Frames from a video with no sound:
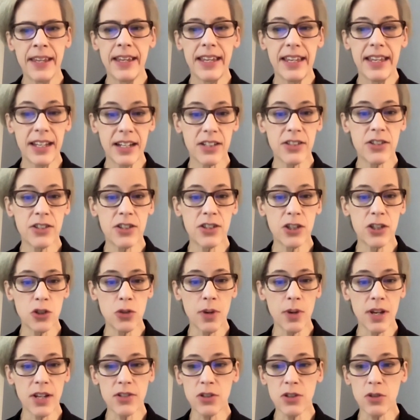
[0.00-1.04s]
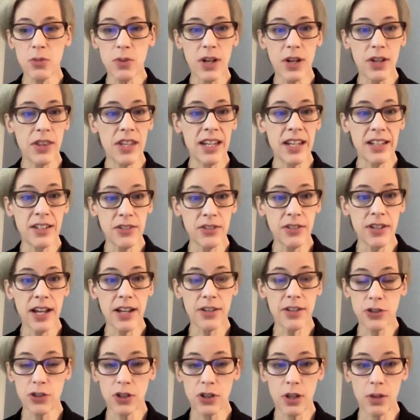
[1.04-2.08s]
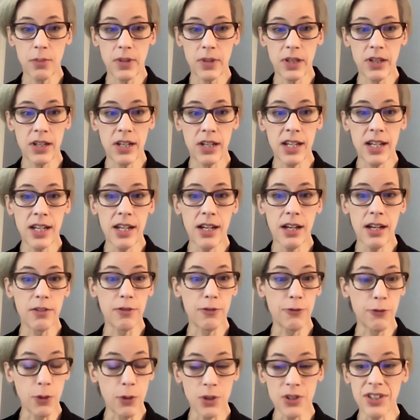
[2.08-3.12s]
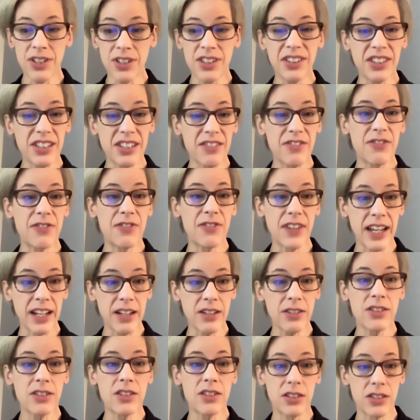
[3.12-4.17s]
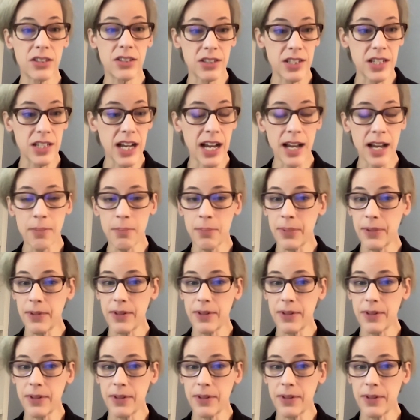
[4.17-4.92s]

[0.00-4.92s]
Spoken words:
in a situation where the international community unfortunately failed to stop